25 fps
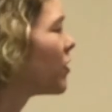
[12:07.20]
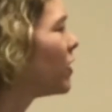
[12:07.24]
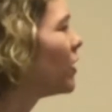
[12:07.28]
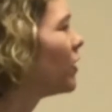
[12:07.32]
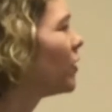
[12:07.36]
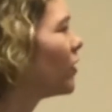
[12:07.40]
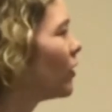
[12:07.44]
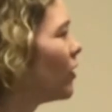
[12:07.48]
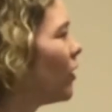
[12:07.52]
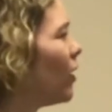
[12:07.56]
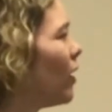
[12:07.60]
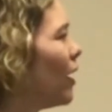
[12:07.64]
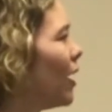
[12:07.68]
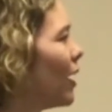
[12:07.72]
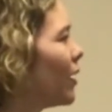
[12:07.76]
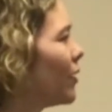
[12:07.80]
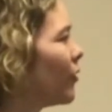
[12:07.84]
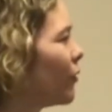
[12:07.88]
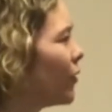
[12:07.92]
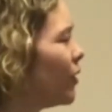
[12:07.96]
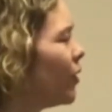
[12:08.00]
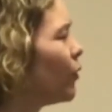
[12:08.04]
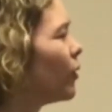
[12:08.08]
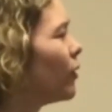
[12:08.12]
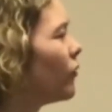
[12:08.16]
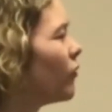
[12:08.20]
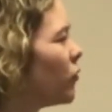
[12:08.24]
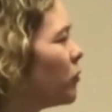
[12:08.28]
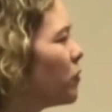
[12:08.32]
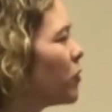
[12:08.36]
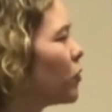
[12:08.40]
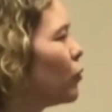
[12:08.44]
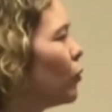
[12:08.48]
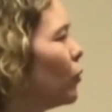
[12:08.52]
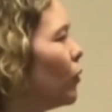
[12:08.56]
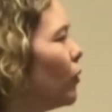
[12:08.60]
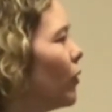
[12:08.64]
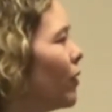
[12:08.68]
listening to God or hearing from
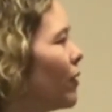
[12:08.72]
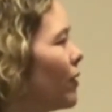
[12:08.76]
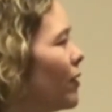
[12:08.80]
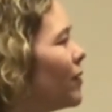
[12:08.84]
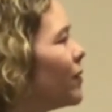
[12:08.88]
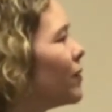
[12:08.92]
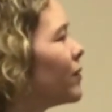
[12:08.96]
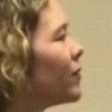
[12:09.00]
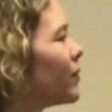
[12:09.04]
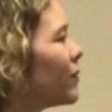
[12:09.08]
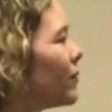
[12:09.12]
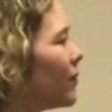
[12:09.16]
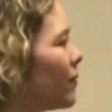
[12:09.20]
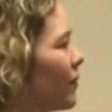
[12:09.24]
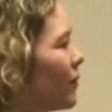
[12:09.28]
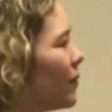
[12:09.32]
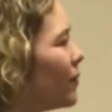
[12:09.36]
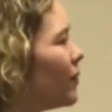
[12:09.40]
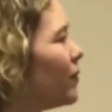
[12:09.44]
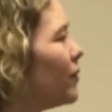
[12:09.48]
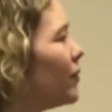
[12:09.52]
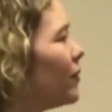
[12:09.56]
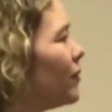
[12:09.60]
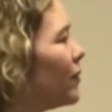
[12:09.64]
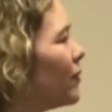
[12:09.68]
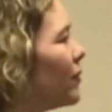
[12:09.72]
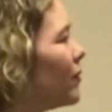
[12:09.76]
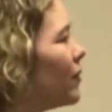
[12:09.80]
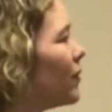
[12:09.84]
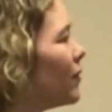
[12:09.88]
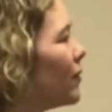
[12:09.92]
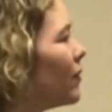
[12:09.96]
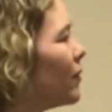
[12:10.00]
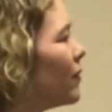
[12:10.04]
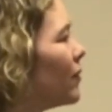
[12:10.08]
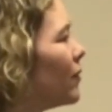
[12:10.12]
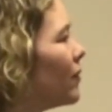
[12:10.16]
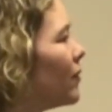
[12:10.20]
His Word is it a
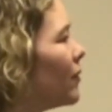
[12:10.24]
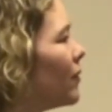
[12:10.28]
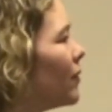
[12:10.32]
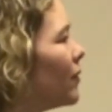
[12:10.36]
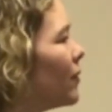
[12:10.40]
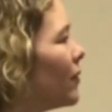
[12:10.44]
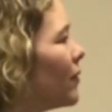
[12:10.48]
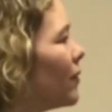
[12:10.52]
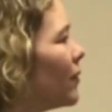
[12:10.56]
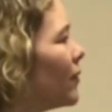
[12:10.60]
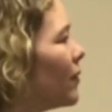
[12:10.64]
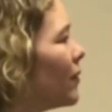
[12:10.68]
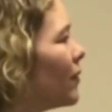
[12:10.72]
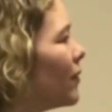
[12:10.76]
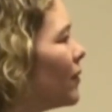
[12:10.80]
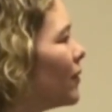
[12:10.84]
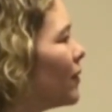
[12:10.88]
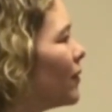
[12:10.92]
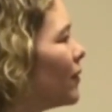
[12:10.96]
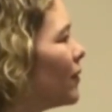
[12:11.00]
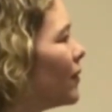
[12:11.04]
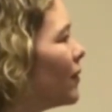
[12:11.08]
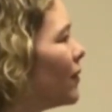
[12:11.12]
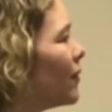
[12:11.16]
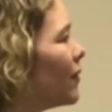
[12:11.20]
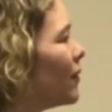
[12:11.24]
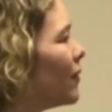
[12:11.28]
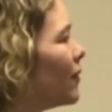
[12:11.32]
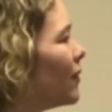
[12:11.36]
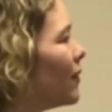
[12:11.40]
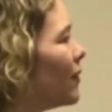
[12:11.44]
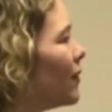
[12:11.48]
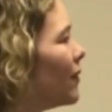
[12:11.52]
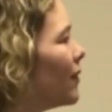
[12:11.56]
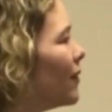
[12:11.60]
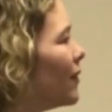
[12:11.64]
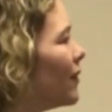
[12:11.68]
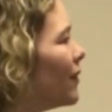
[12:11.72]
psalm or whatever that says seek the
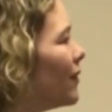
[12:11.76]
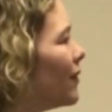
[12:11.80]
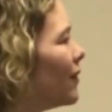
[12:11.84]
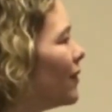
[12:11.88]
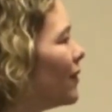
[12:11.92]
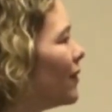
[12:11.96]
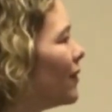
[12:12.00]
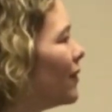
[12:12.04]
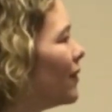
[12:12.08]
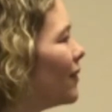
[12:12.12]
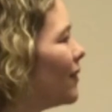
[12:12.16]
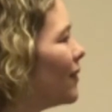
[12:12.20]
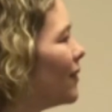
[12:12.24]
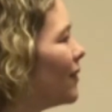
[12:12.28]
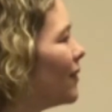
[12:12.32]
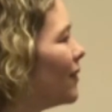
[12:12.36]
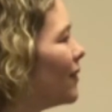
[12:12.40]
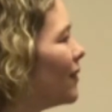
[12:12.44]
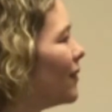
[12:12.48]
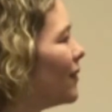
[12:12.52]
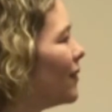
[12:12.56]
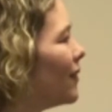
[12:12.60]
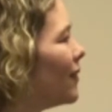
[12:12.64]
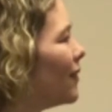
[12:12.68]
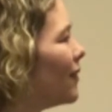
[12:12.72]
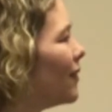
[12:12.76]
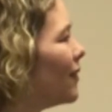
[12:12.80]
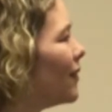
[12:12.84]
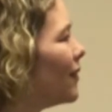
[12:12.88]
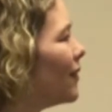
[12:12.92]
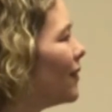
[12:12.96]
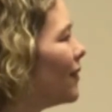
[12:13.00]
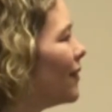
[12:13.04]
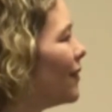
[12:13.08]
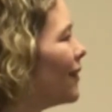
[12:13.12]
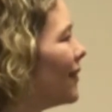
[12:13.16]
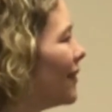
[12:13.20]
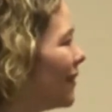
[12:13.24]
counsel of every wise person
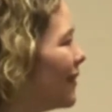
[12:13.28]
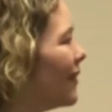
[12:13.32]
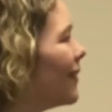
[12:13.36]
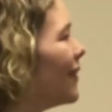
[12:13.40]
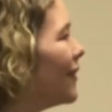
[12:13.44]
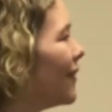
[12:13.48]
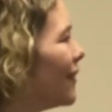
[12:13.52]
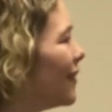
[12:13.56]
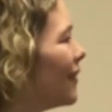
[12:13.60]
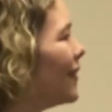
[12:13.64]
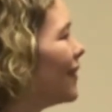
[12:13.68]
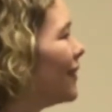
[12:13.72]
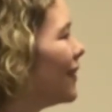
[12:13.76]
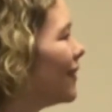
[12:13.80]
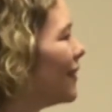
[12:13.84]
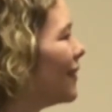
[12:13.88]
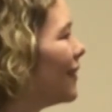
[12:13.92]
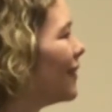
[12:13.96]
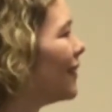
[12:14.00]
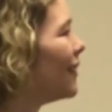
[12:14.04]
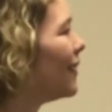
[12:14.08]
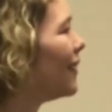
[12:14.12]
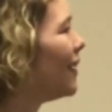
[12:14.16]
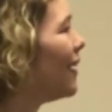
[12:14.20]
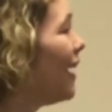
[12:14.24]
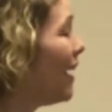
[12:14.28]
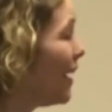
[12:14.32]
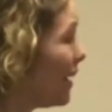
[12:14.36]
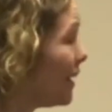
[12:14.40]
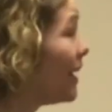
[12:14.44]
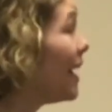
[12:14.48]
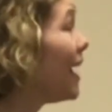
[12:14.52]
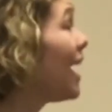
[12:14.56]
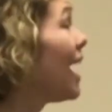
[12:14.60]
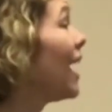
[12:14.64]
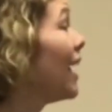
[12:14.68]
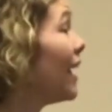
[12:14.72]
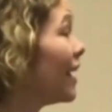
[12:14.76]
or something to that effect?
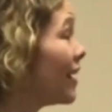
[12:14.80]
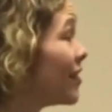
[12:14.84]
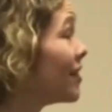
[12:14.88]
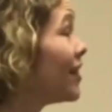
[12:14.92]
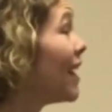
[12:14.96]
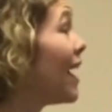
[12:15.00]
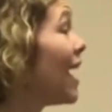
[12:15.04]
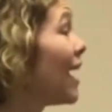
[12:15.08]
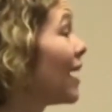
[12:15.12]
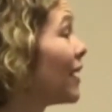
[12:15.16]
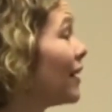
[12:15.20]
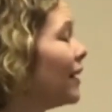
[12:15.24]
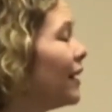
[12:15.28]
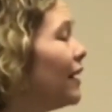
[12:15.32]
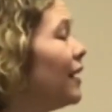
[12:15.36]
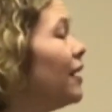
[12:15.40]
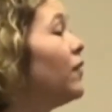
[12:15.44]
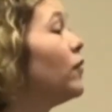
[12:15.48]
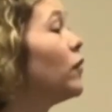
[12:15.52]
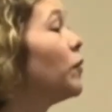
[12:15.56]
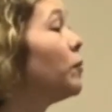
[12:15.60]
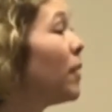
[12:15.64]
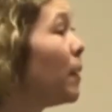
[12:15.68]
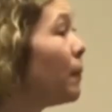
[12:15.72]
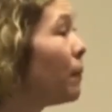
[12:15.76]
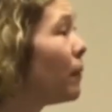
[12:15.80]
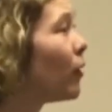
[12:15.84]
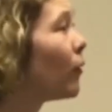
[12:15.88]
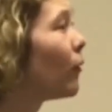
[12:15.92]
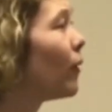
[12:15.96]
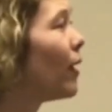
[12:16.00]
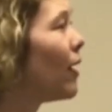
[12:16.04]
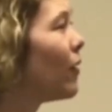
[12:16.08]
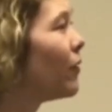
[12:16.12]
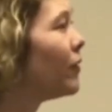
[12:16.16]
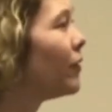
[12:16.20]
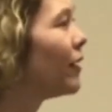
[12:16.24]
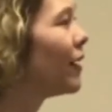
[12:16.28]
Mm-hmm. Yeah, exactly. The people
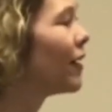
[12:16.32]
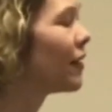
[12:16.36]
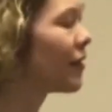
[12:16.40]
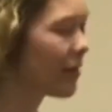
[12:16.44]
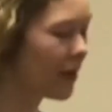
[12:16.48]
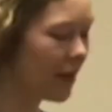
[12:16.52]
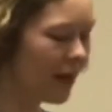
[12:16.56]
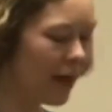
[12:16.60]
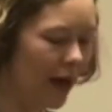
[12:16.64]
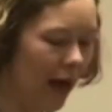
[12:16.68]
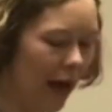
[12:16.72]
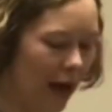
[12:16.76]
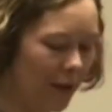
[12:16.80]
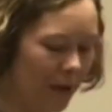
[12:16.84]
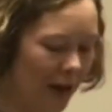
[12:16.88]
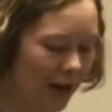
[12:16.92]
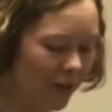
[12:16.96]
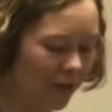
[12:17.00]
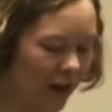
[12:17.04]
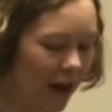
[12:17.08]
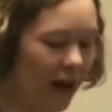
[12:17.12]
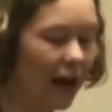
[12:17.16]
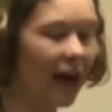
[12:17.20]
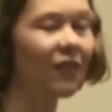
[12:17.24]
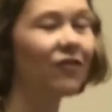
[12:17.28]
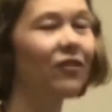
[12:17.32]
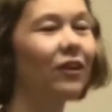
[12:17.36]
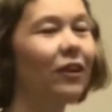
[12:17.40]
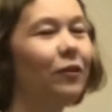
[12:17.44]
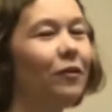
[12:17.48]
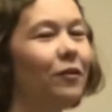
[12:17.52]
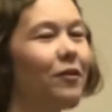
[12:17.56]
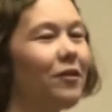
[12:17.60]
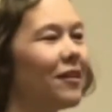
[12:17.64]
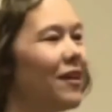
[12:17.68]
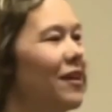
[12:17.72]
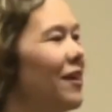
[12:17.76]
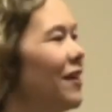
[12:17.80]
around us. I'm act- I
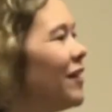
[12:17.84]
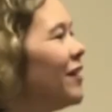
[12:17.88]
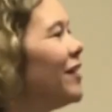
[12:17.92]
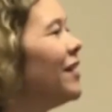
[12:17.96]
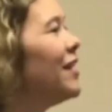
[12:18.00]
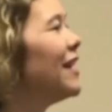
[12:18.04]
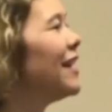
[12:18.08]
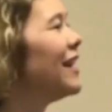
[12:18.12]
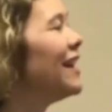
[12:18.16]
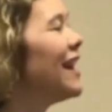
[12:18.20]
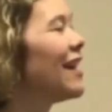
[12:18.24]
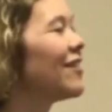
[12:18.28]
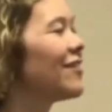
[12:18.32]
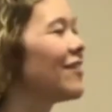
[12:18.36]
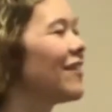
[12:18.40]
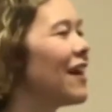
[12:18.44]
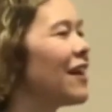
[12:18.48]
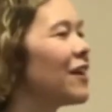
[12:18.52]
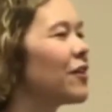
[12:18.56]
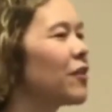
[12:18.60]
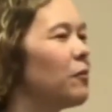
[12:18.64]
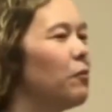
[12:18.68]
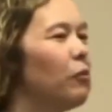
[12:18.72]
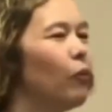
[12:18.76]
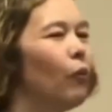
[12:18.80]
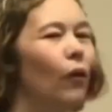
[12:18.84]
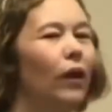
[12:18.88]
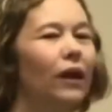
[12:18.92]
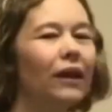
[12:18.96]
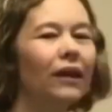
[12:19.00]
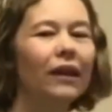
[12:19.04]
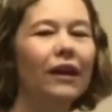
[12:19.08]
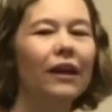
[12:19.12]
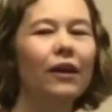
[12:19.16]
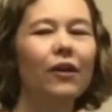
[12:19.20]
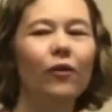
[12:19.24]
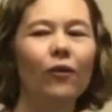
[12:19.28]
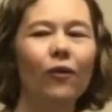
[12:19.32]
actually was going to get to that as a
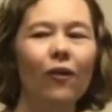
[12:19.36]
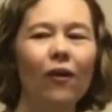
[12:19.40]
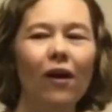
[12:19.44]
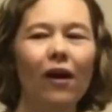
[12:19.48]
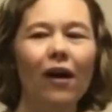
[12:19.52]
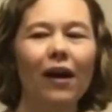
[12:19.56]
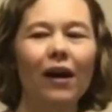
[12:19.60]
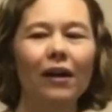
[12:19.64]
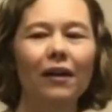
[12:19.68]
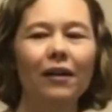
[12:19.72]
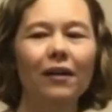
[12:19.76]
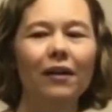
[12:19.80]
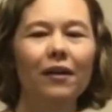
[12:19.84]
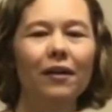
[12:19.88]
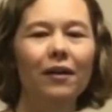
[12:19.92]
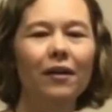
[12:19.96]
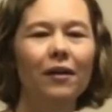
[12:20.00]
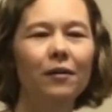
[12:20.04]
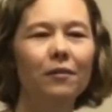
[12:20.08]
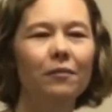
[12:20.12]
point later on.